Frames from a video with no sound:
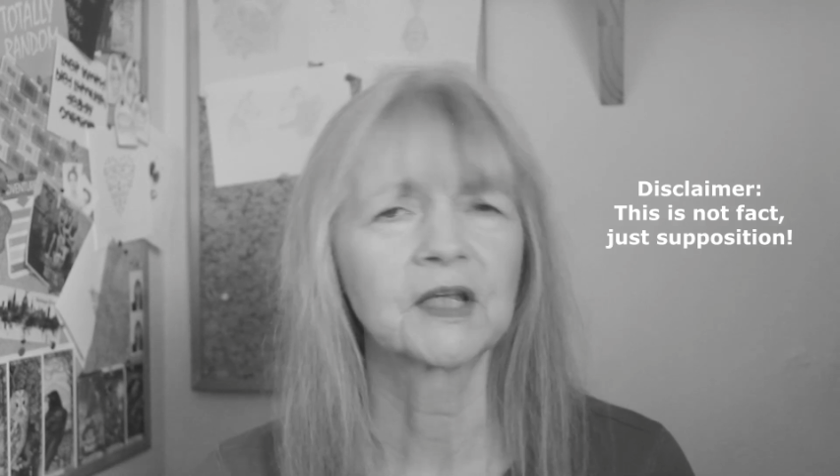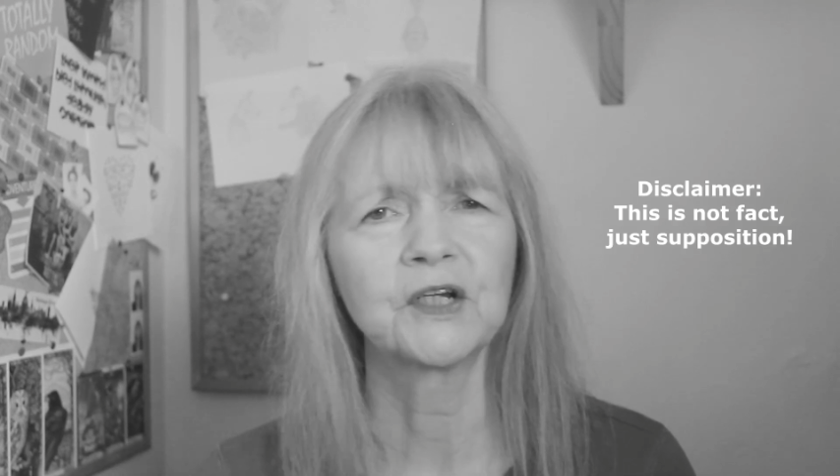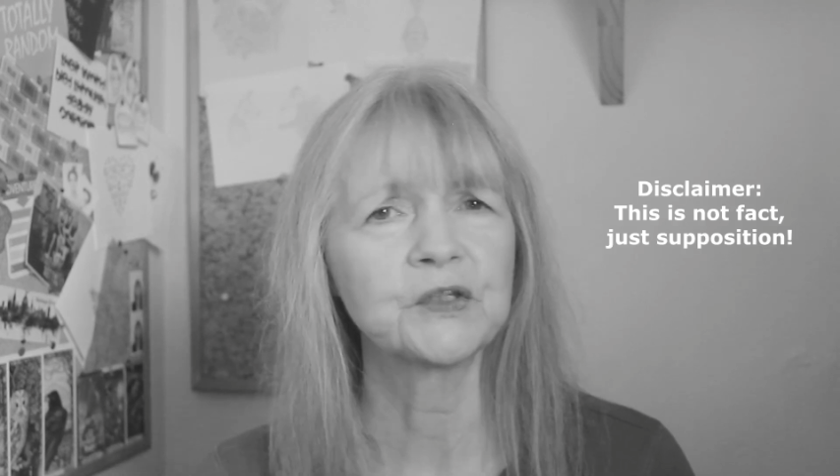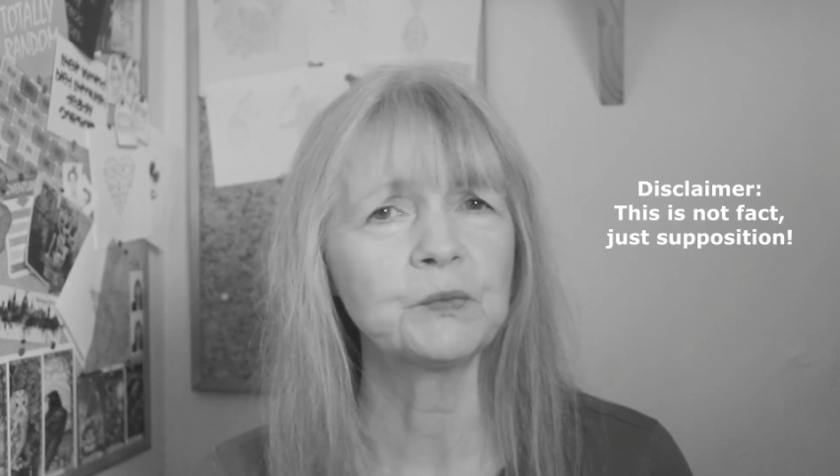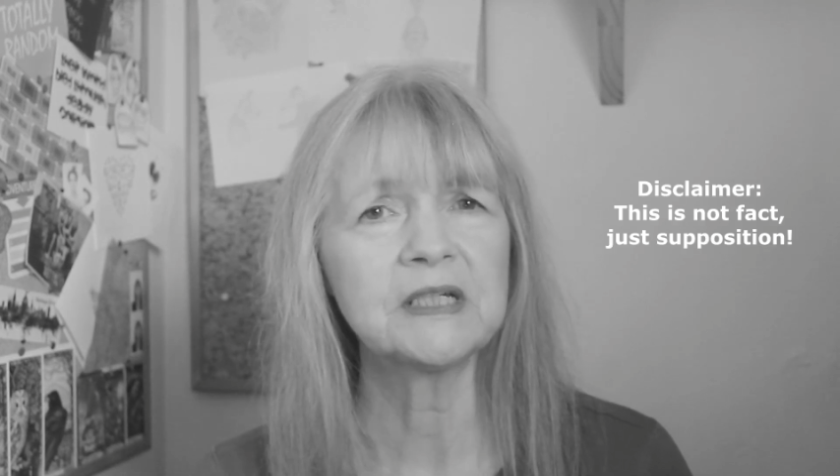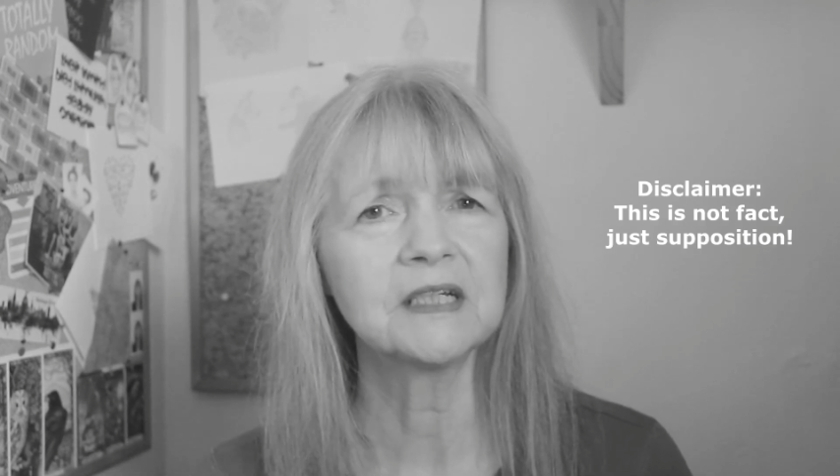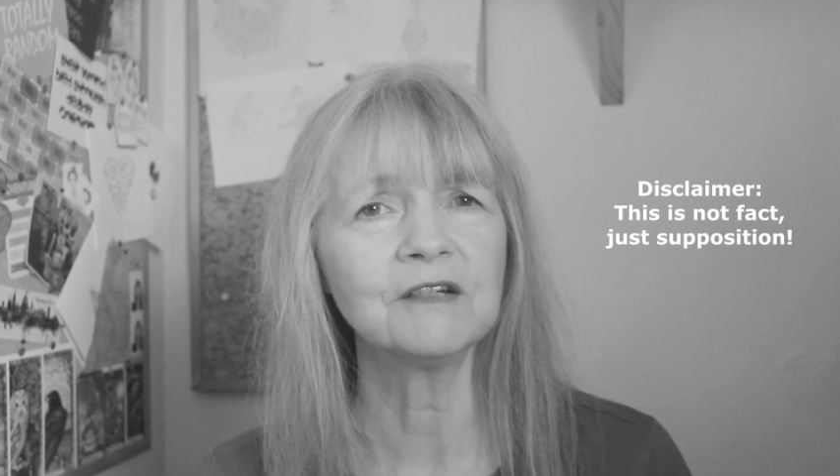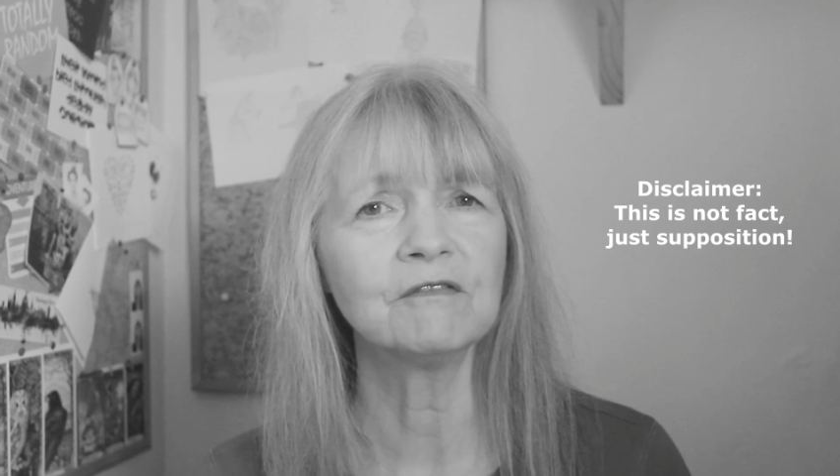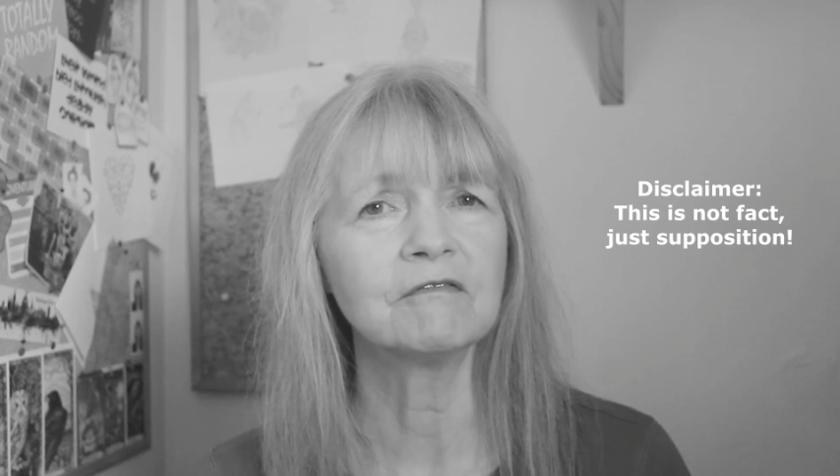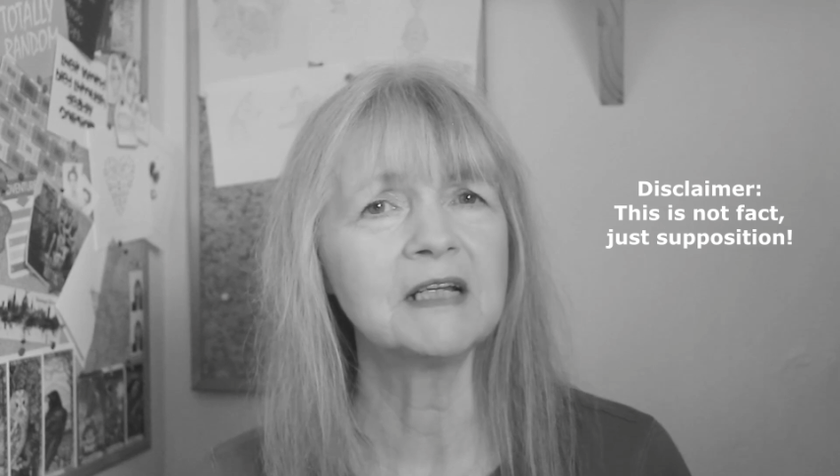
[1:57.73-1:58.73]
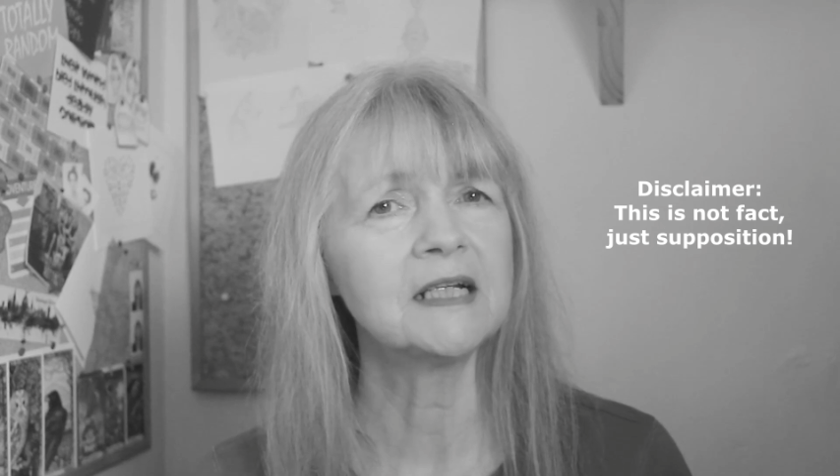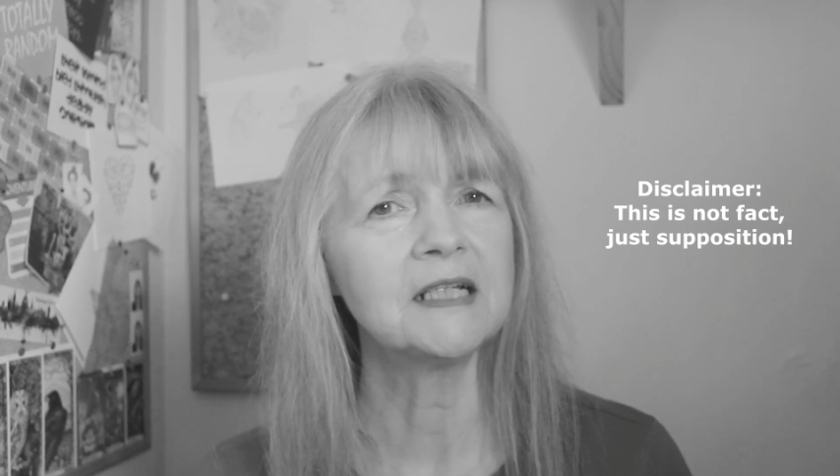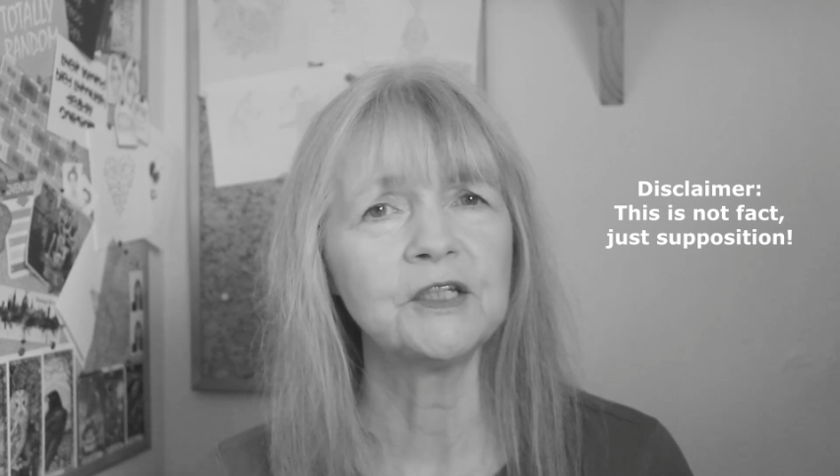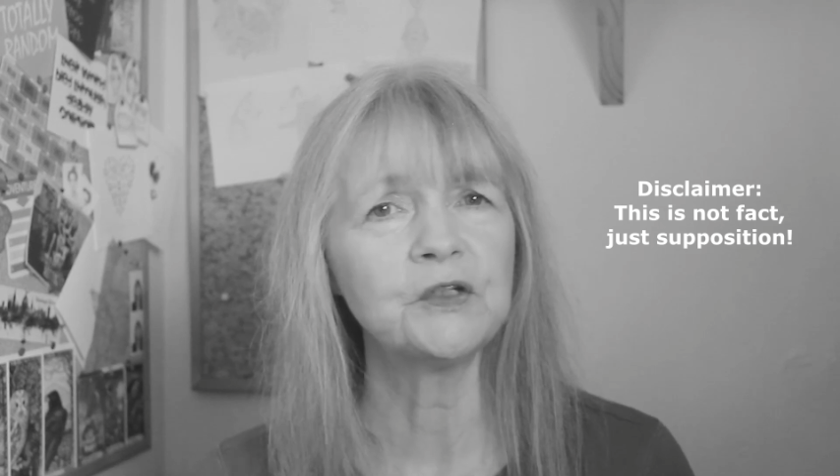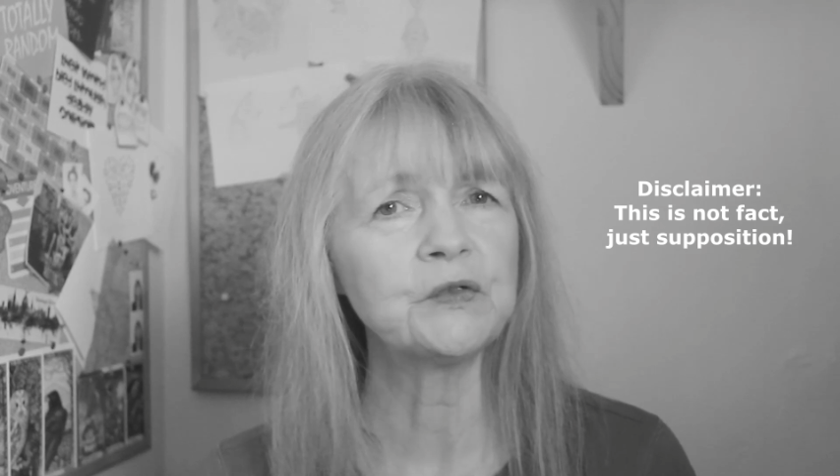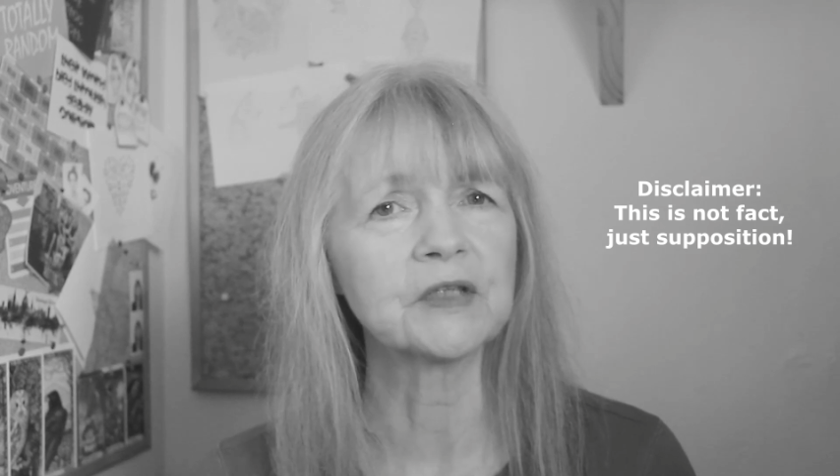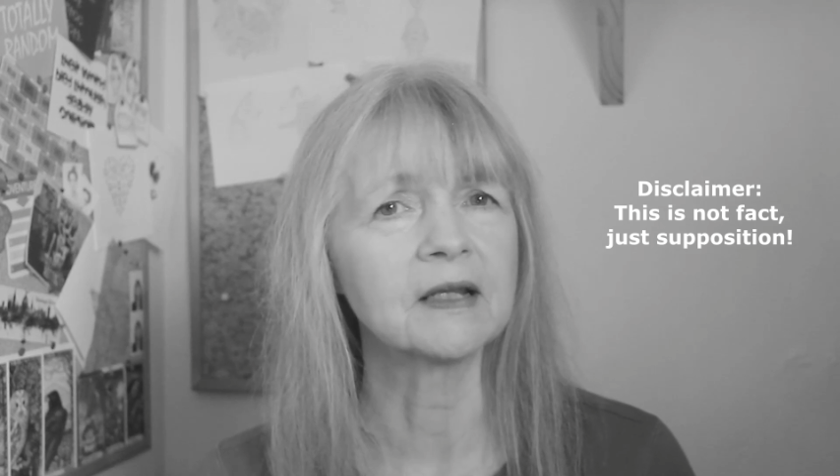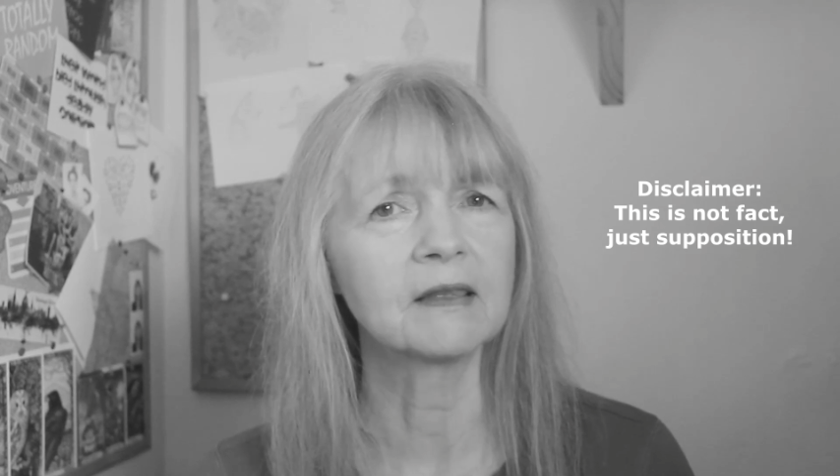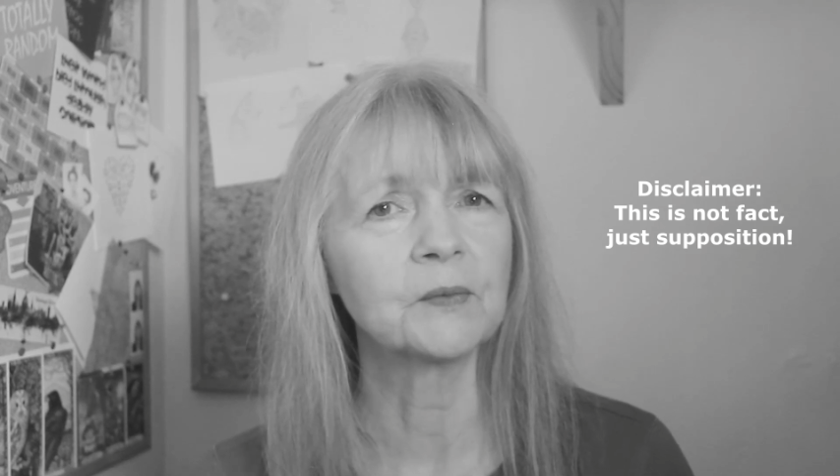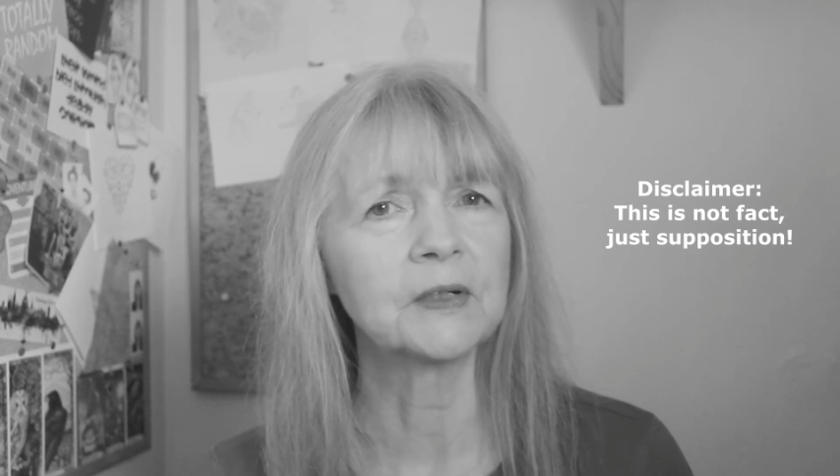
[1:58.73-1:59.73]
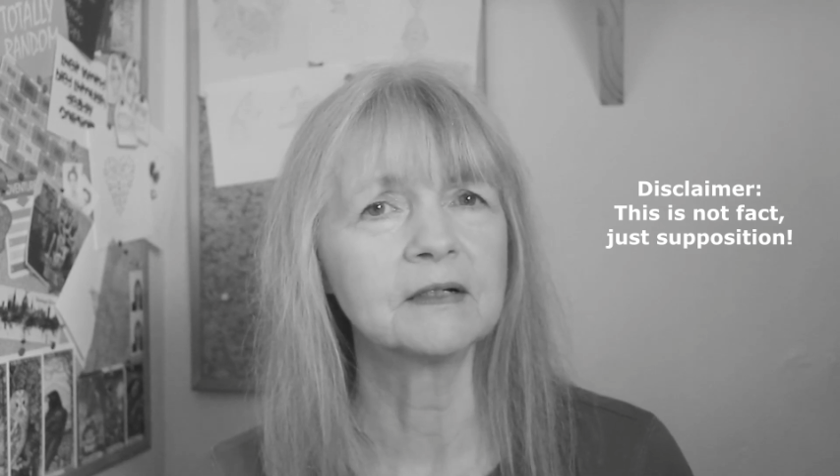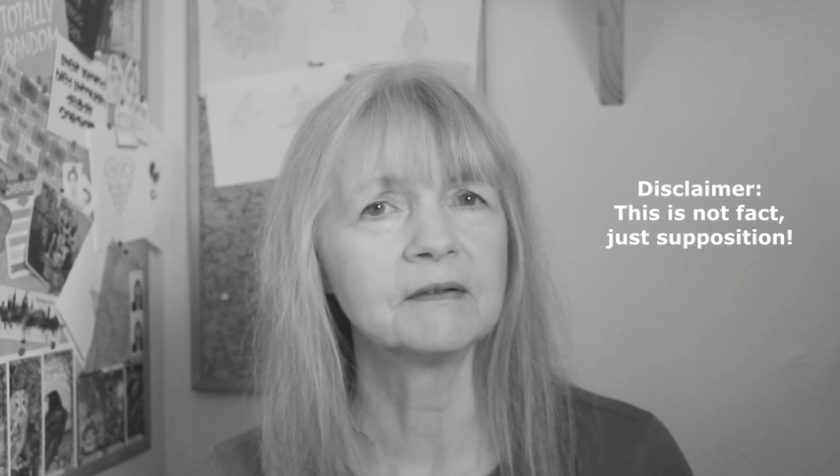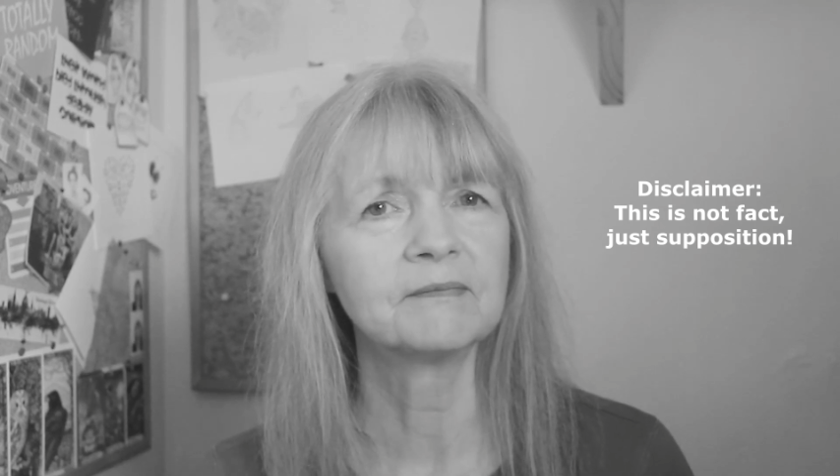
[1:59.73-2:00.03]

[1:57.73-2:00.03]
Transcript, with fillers: because we didn't really use another one.